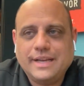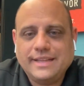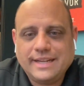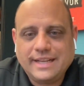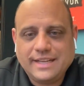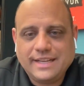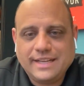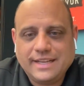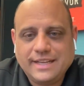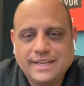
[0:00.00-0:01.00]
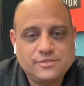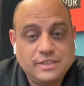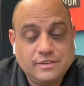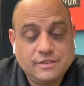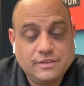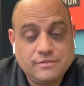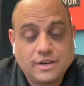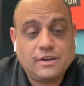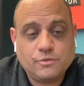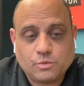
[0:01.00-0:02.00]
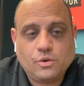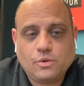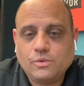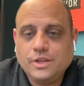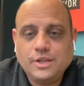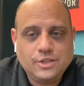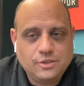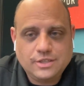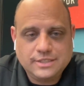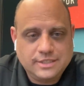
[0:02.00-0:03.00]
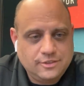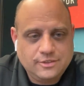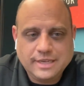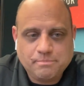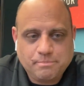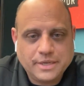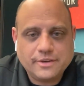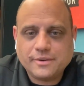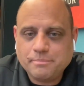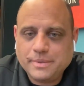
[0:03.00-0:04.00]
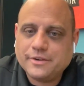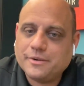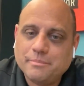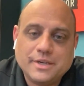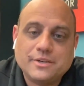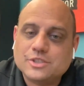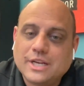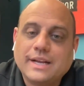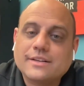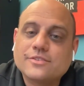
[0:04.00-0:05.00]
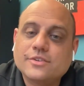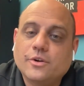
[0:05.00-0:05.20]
And then as that continues to evolve and roll, you continue to get bigger and bigger and bigger jacks.